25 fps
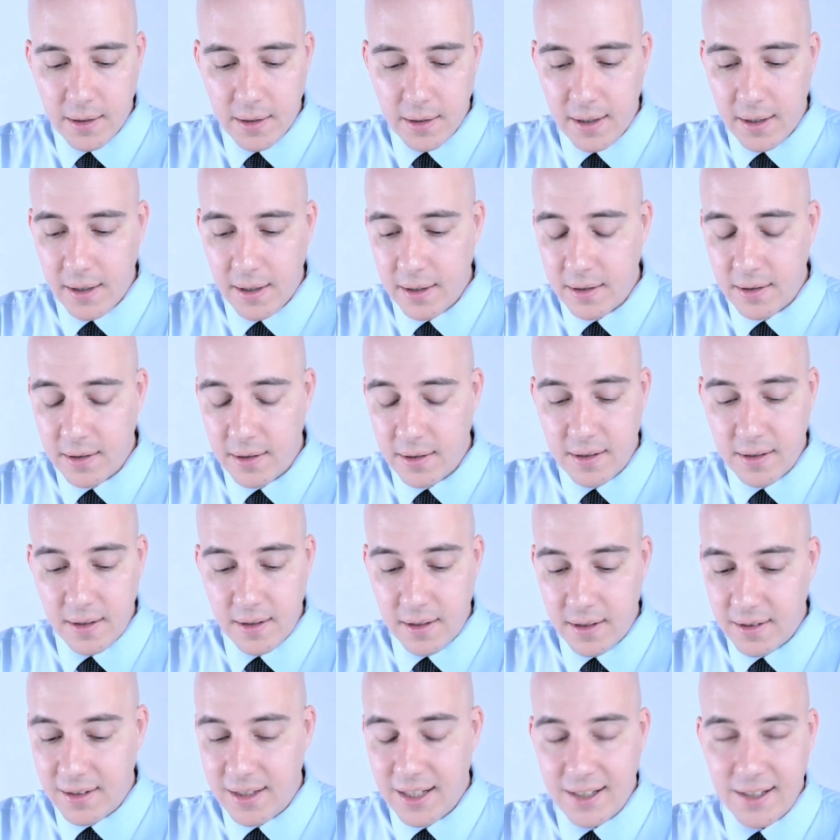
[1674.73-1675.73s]
And
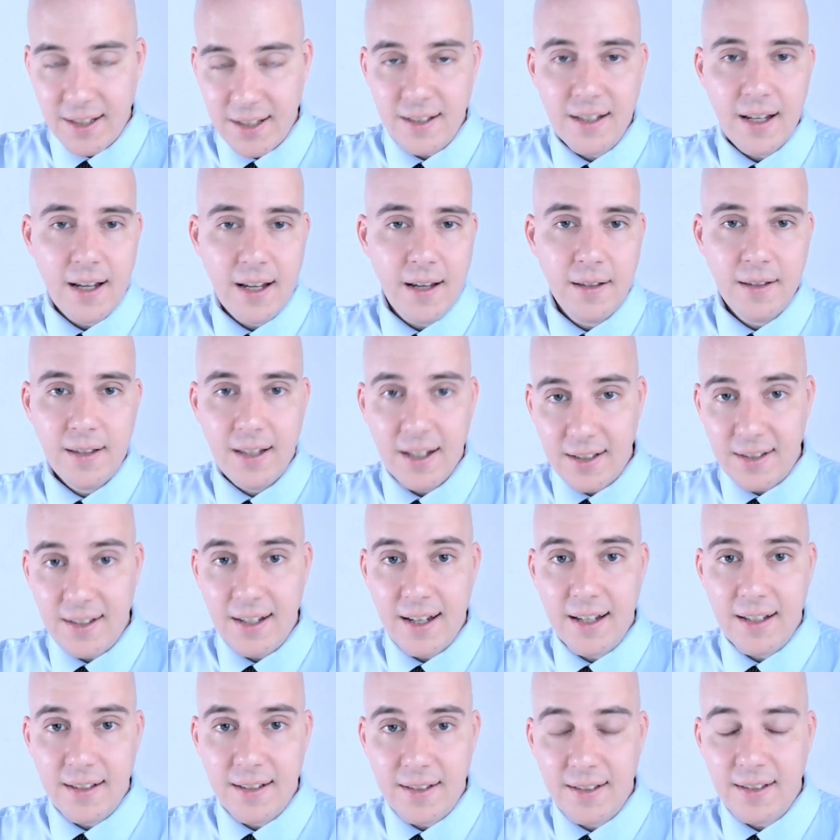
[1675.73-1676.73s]
this
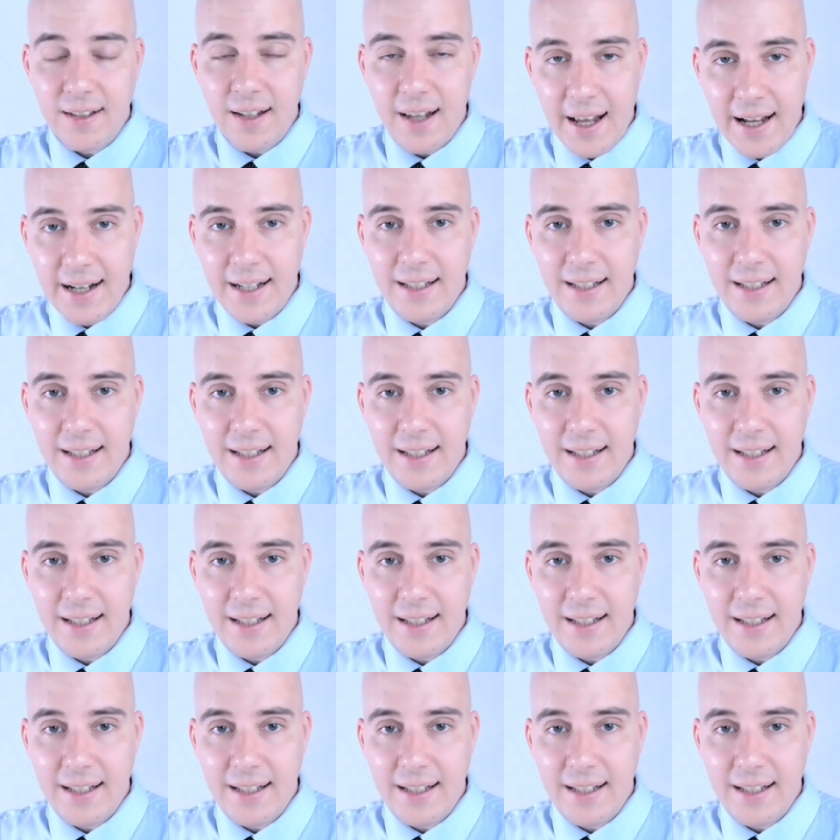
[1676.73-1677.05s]
is